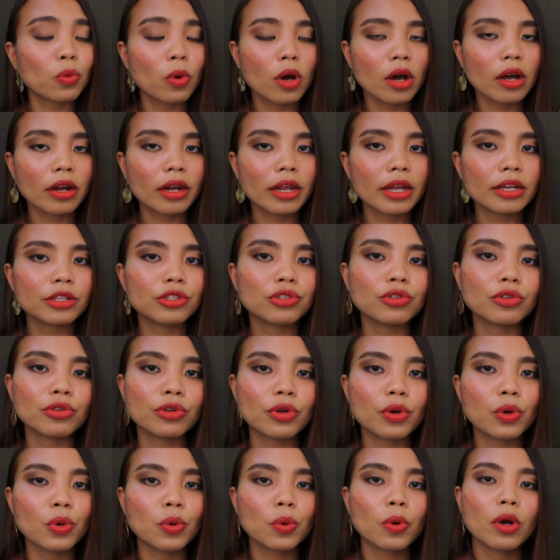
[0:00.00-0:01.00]
wanted to
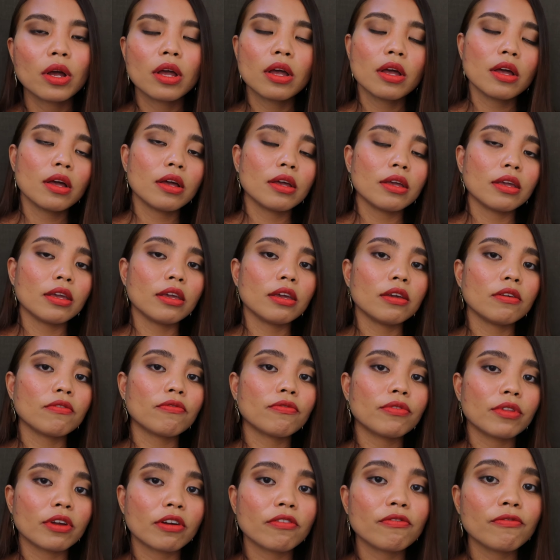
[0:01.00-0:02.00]
know
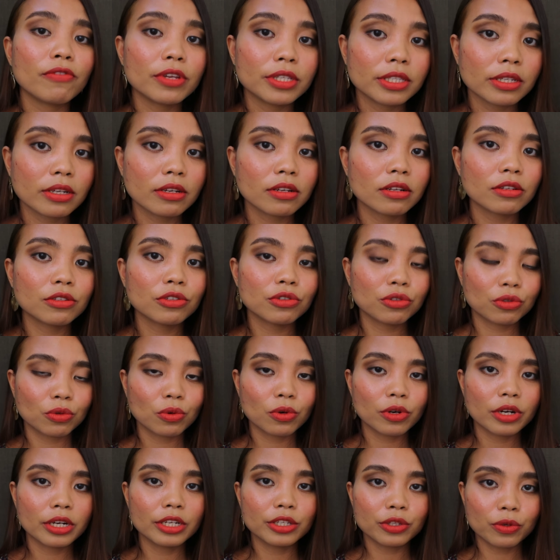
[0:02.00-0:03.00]
if their physical
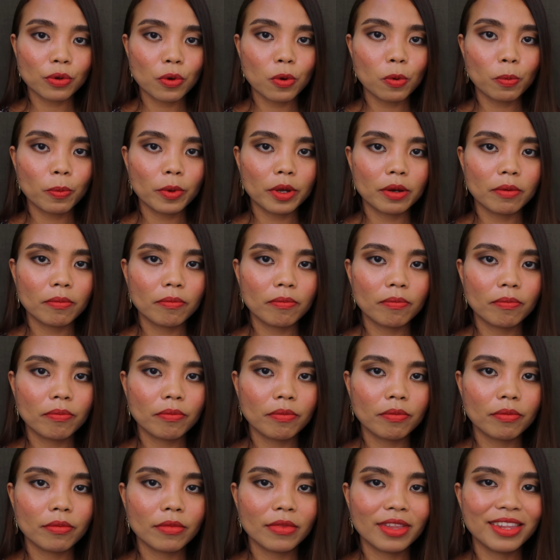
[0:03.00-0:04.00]
store is open.
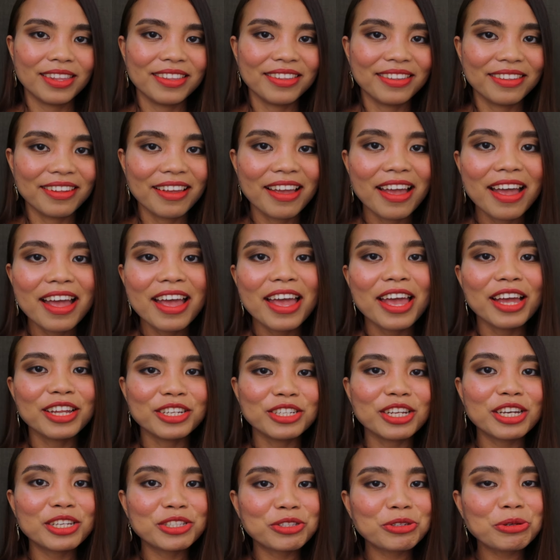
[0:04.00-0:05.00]

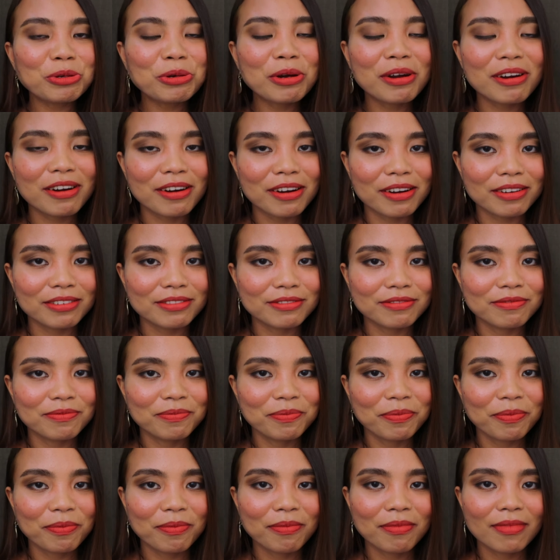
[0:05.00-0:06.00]
And as you heard,
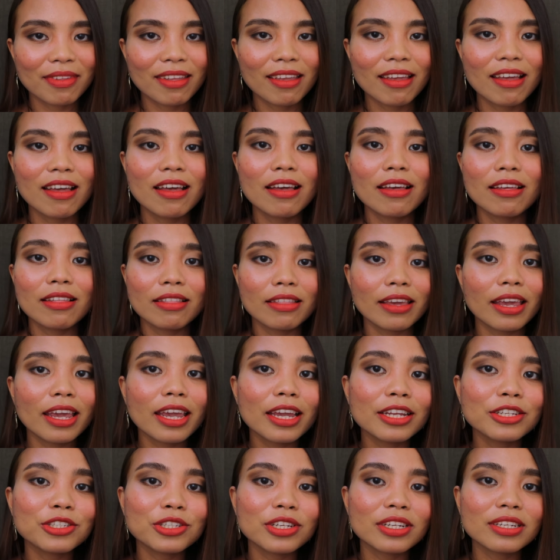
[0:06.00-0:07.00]
the
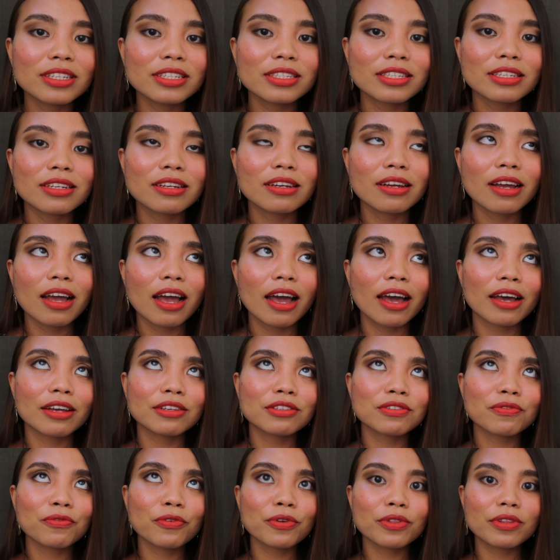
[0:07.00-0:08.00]
agent
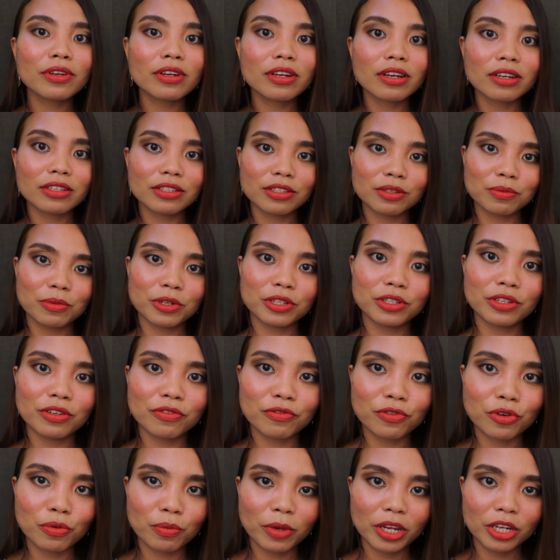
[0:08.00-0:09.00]
asked for the customer's
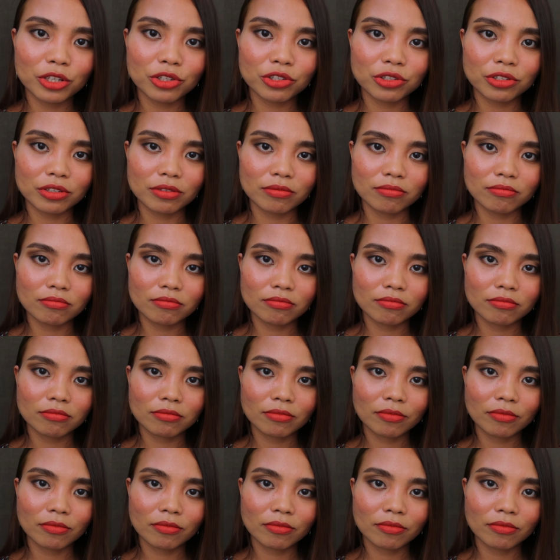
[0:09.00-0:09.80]
information.